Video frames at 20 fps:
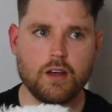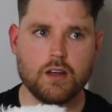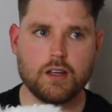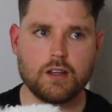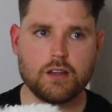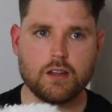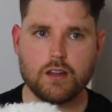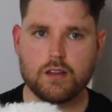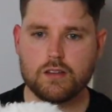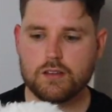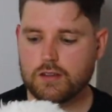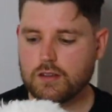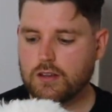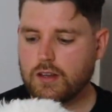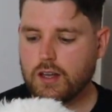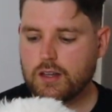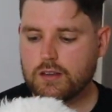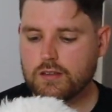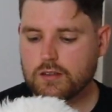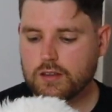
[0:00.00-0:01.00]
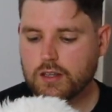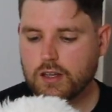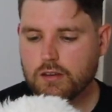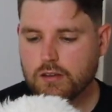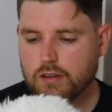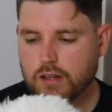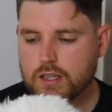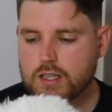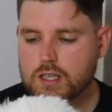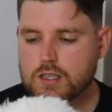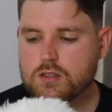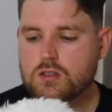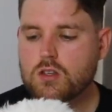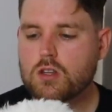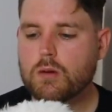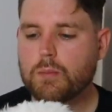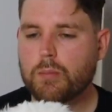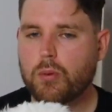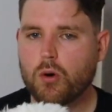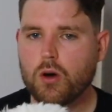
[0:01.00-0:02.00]
It's literally gets
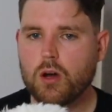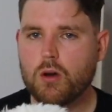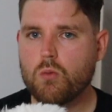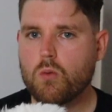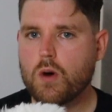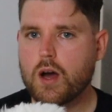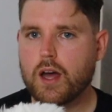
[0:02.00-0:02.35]
to the point